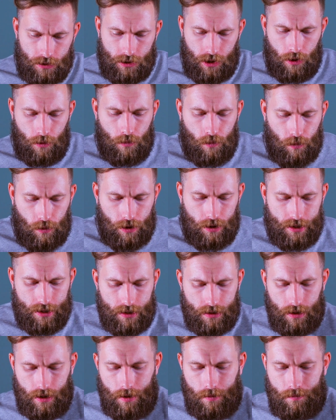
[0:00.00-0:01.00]
So we're
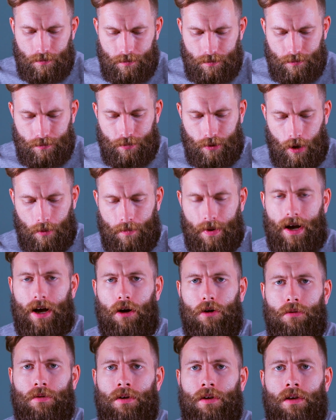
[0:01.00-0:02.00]
just gonna pop
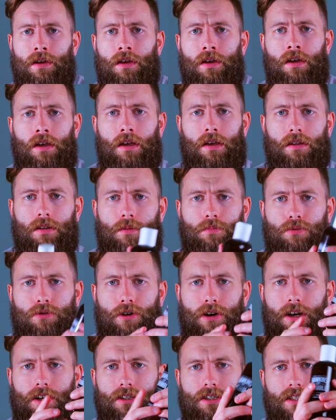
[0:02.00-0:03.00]
out the
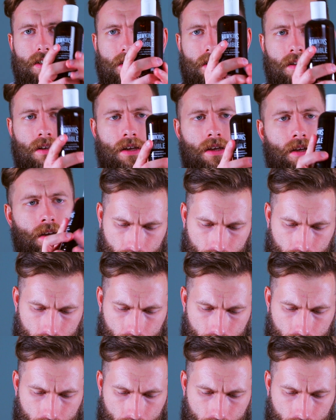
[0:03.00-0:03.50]
products.